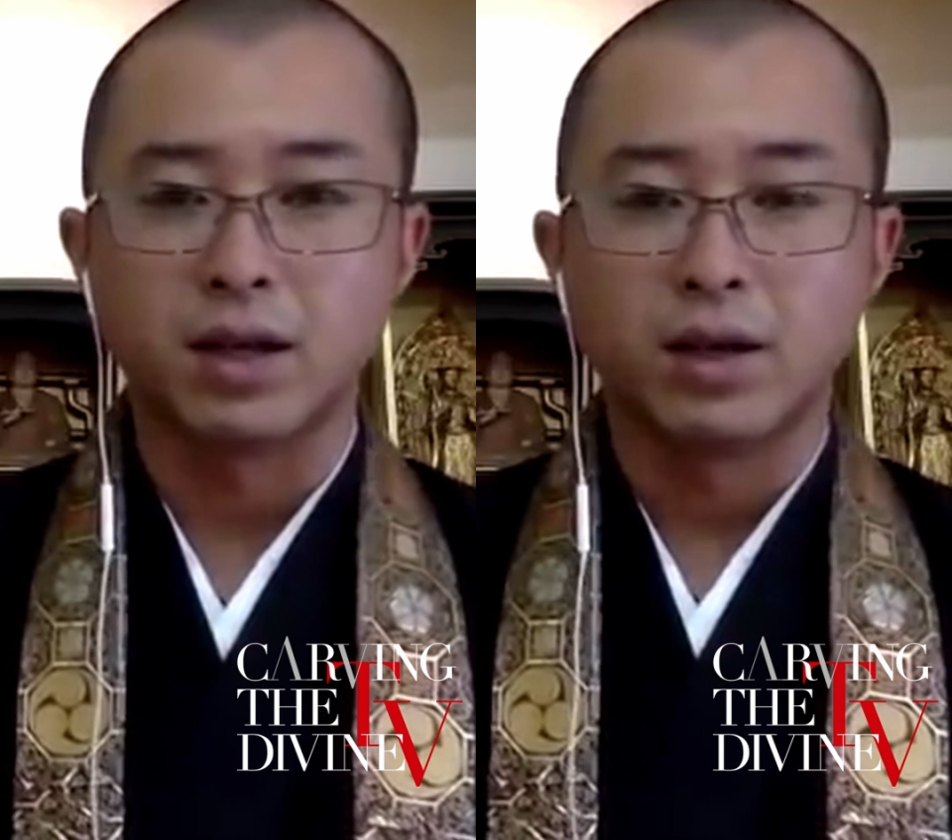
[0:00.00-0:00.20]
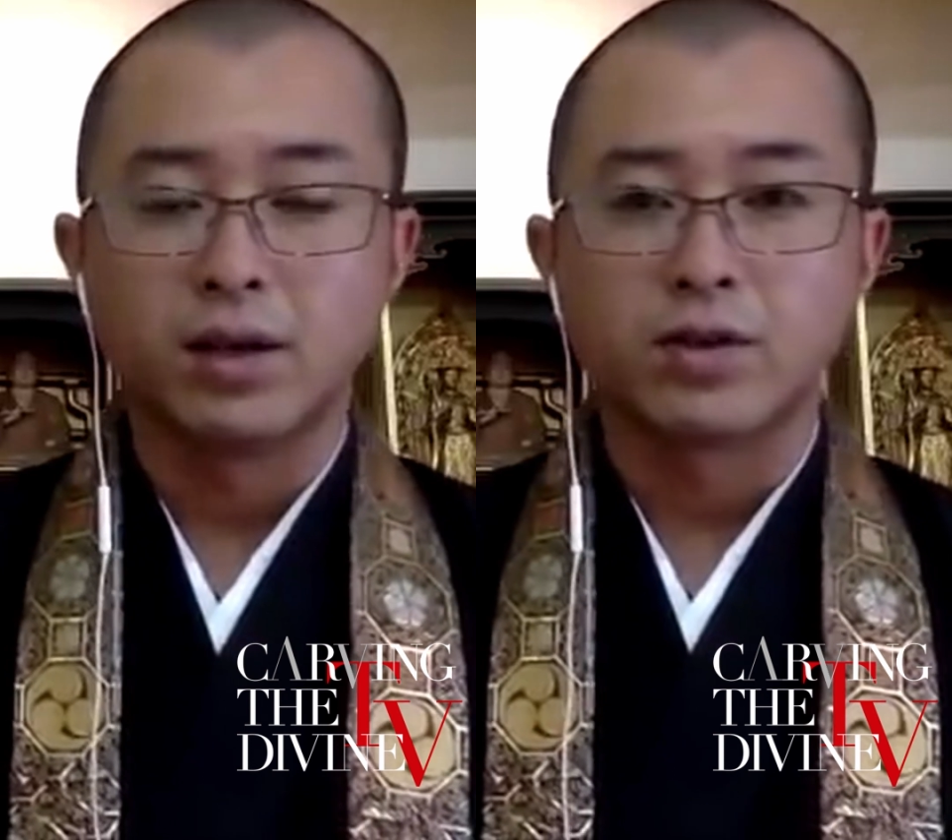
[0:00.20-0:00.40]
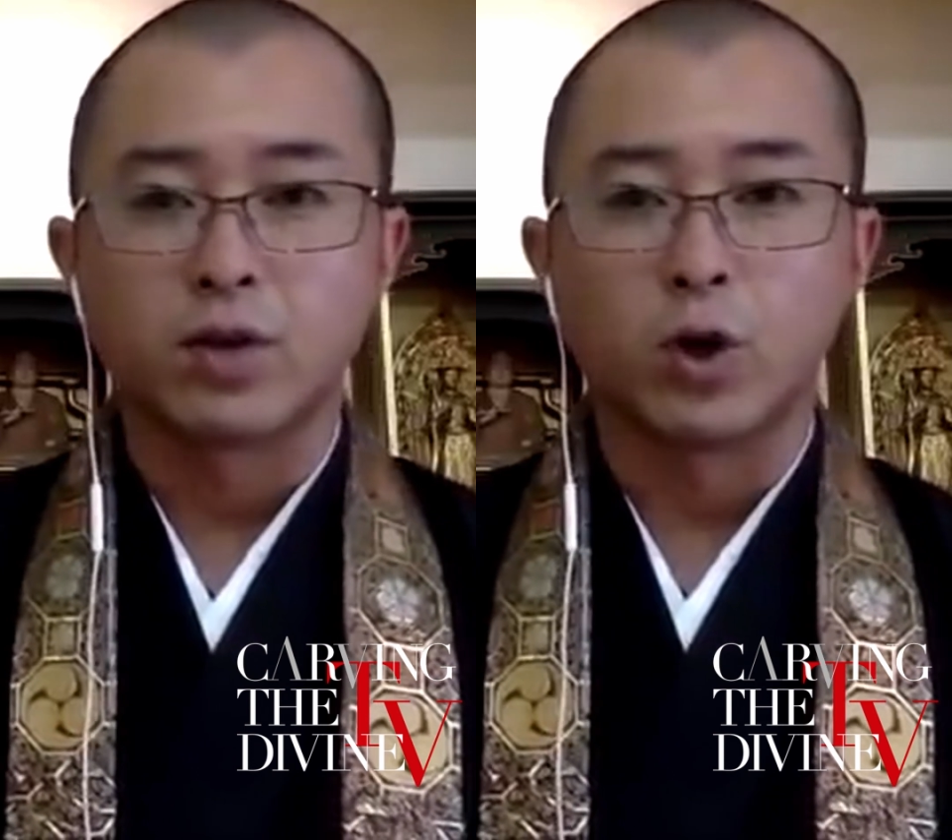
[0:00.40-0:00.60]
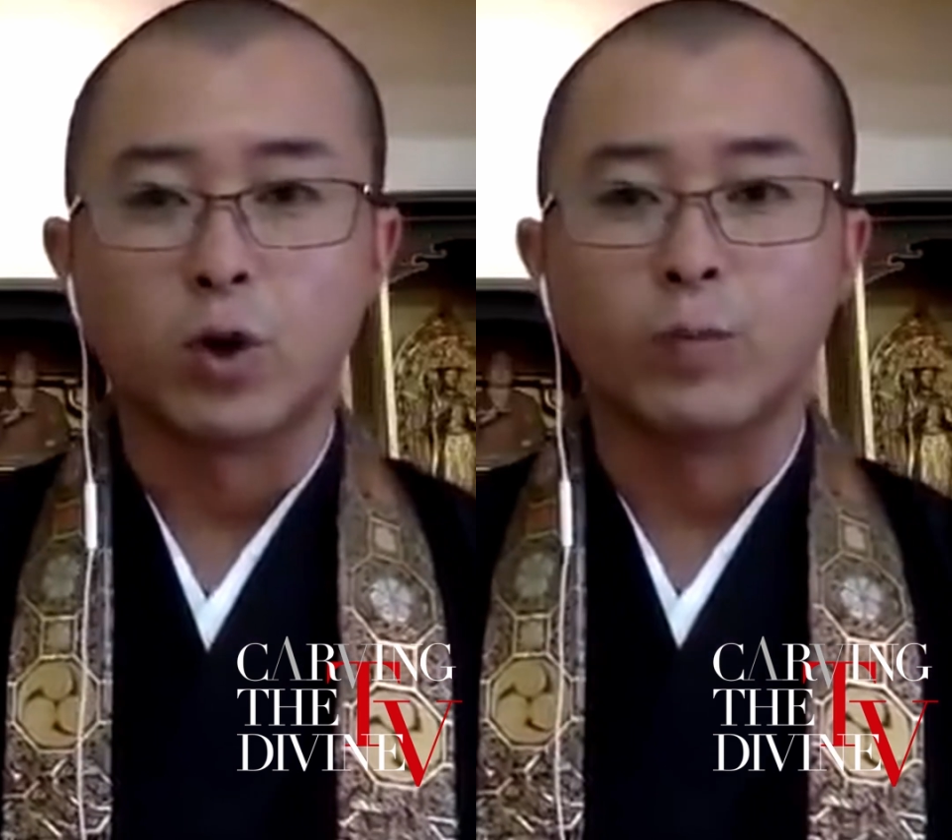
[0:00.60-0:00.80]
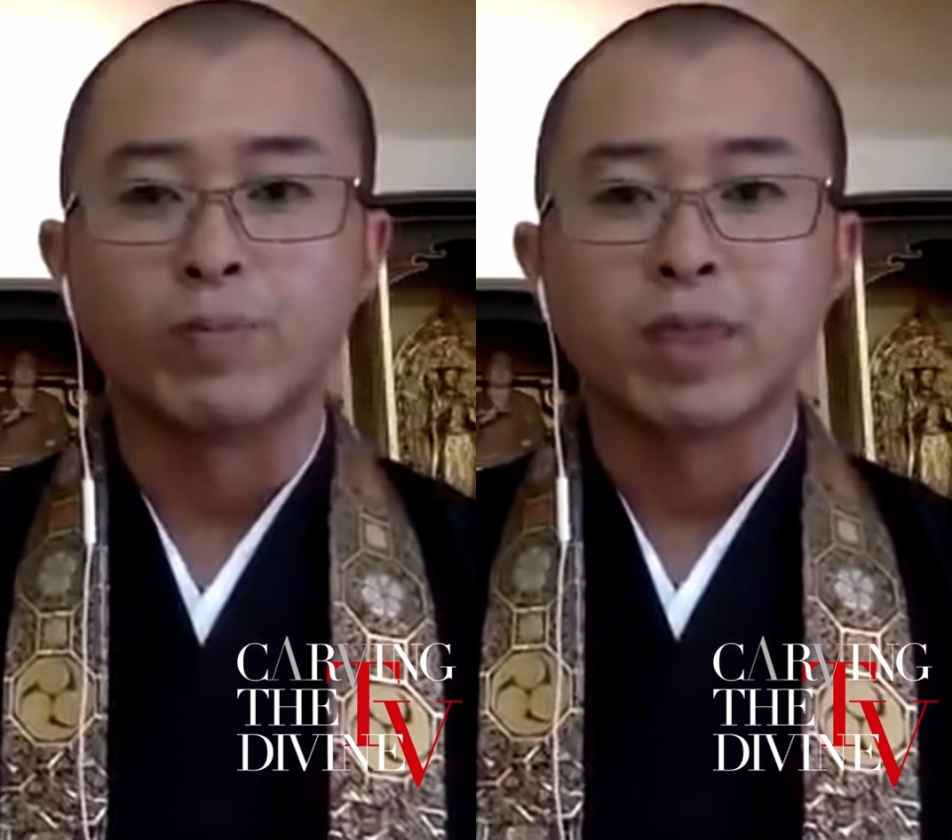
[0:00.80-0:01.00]

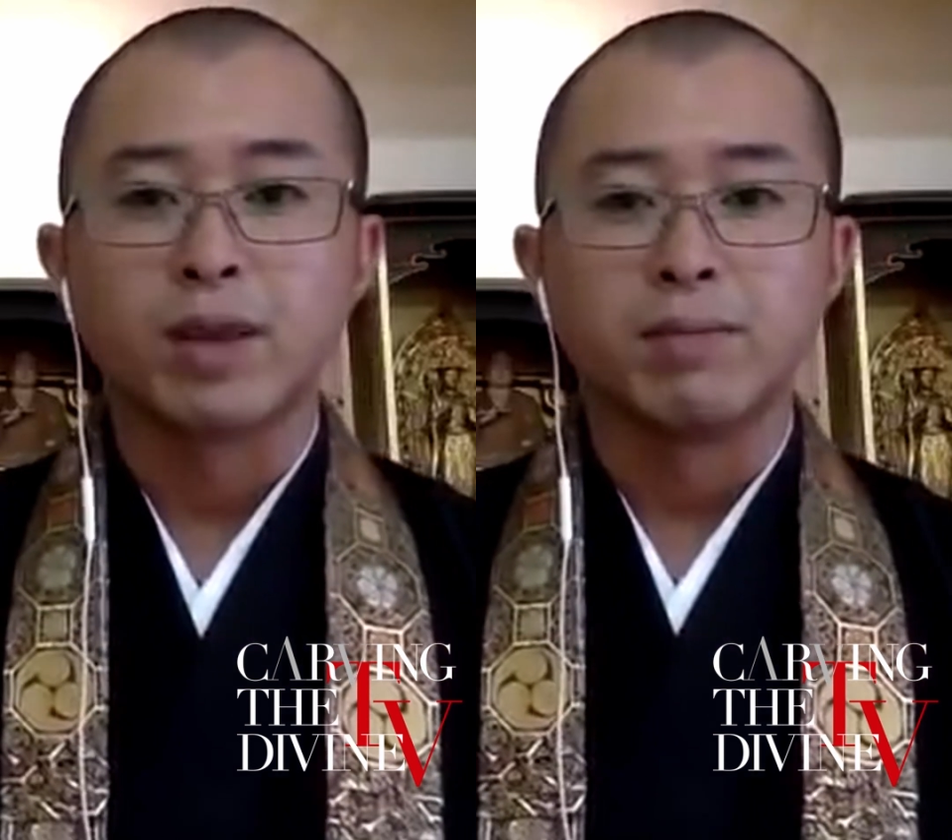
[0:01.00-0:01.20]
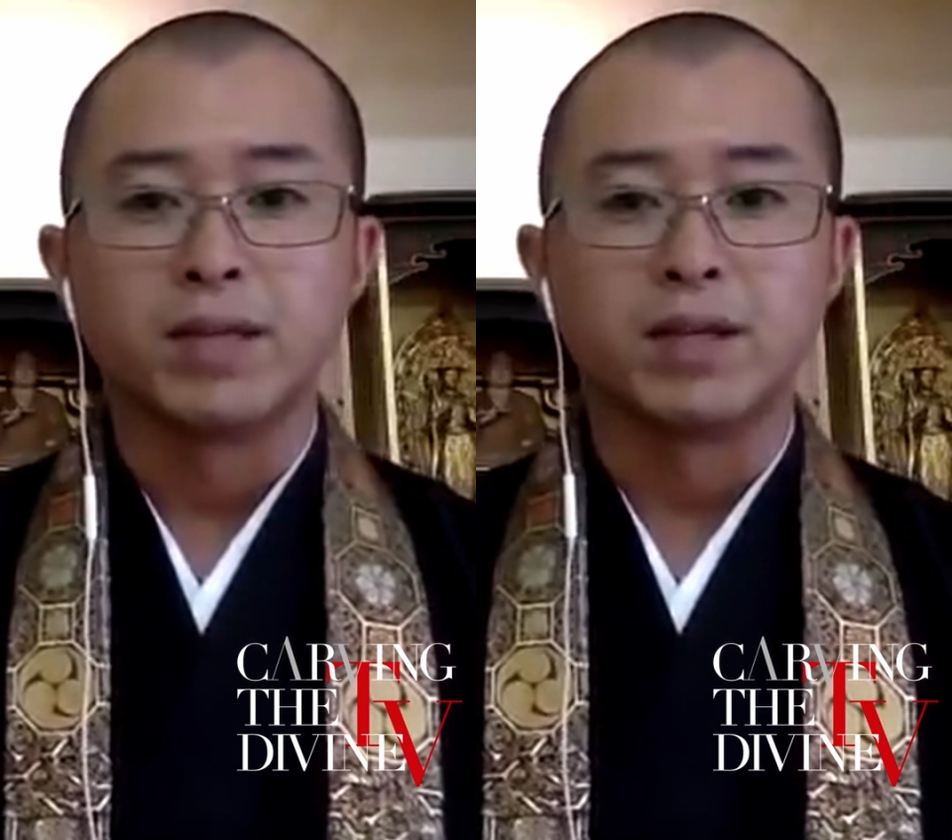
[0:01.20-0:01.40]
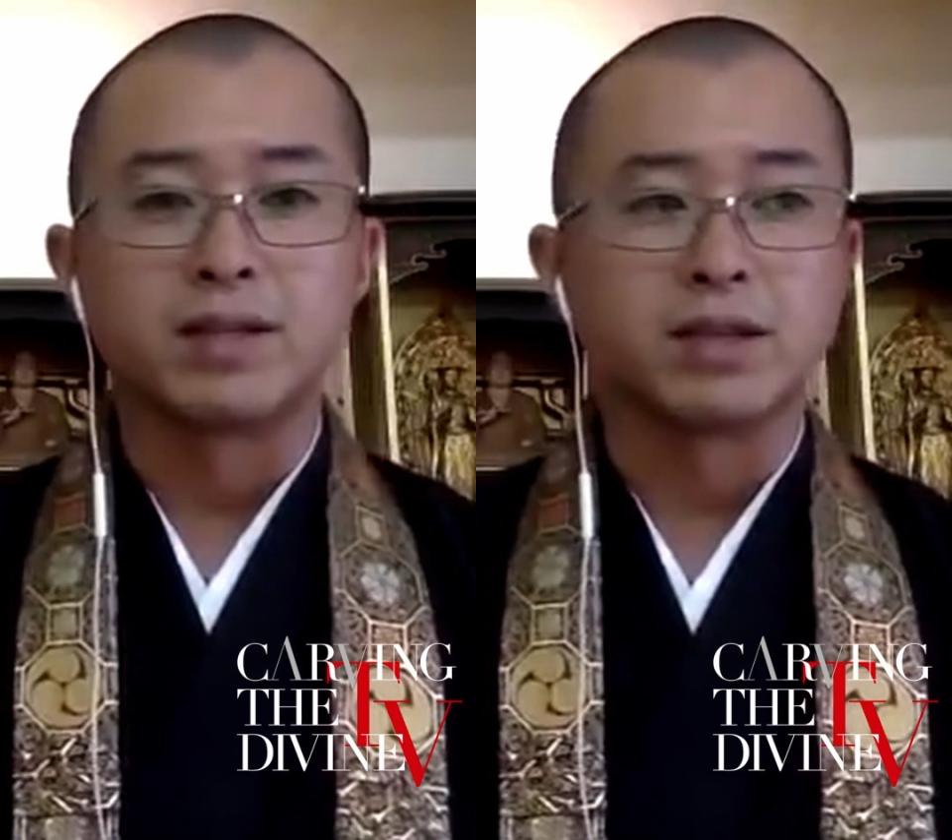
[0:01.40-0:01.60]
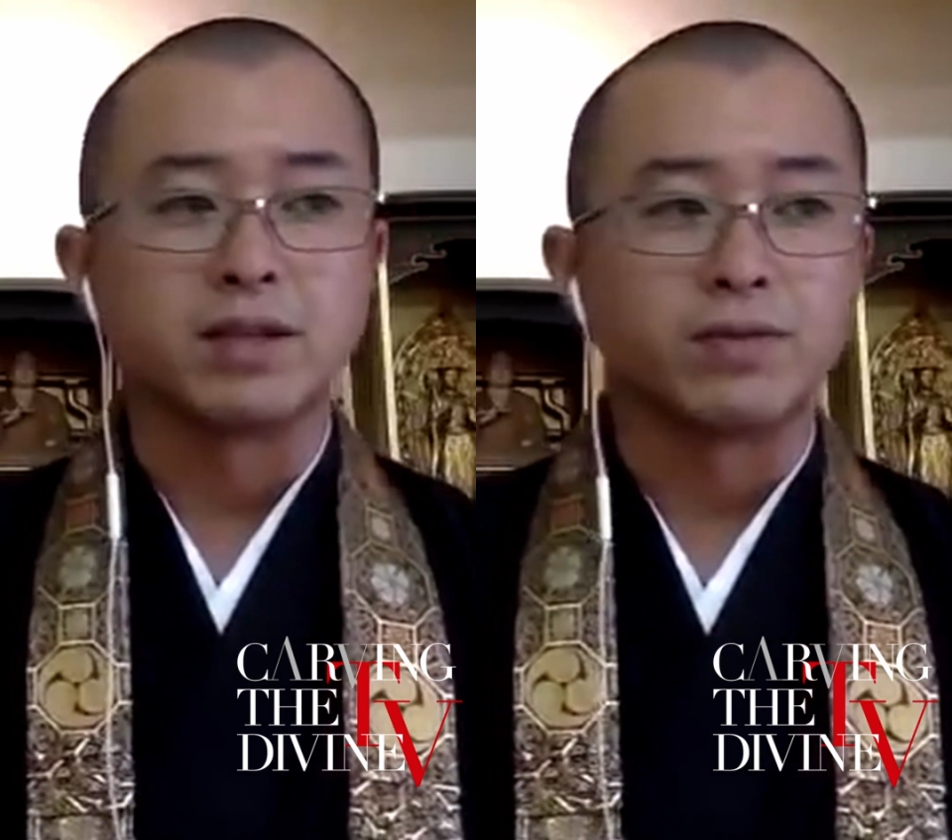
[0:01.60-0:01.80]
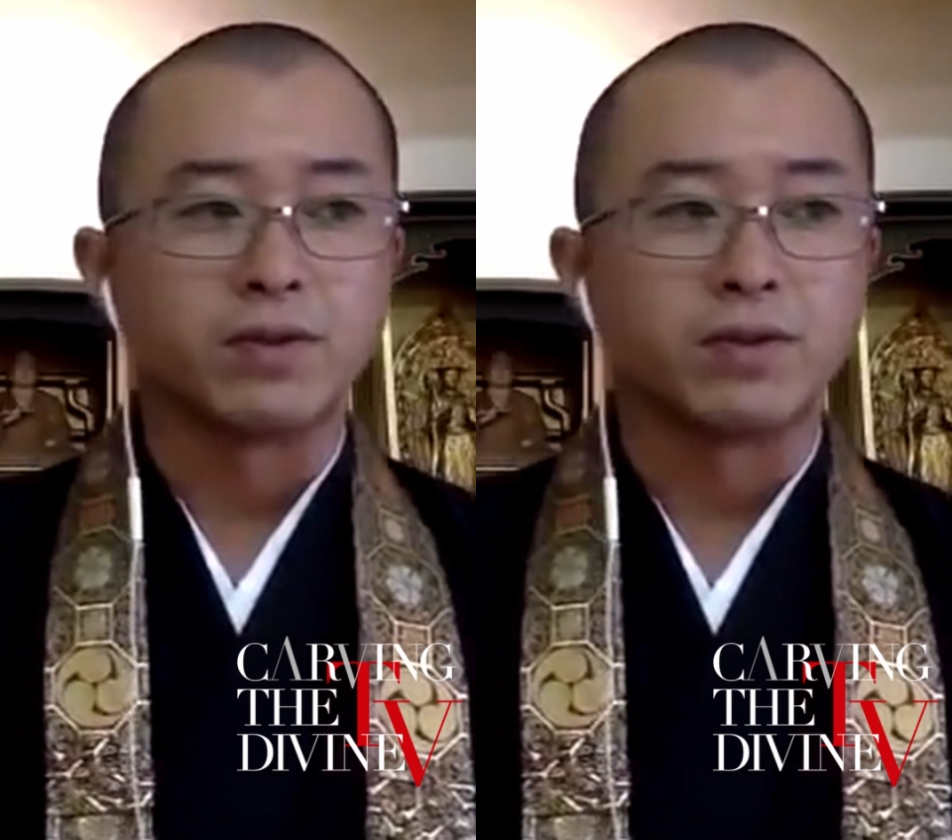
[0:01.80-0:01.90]
So because if